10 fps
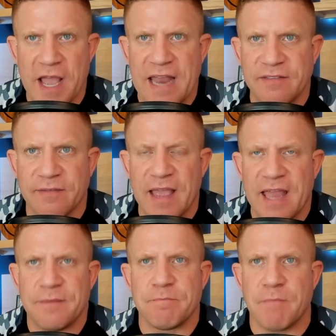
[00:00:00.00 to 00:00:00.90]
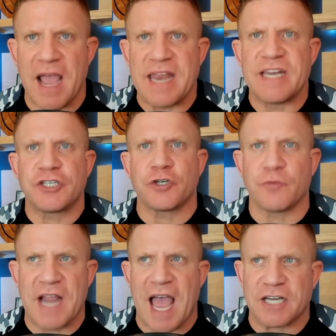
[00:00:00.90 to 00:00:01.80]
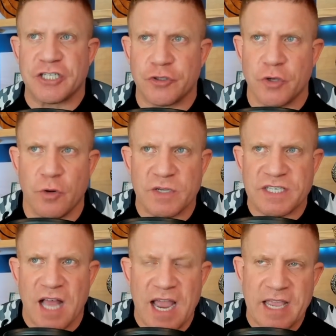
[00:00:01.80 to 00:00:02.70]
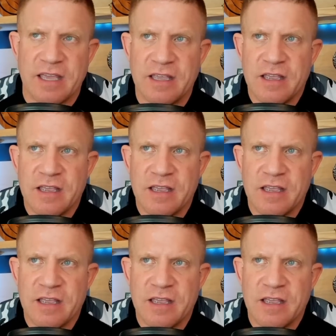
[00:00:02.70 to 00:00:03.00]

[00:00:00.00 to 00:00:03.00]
and my initial reaction to it was like,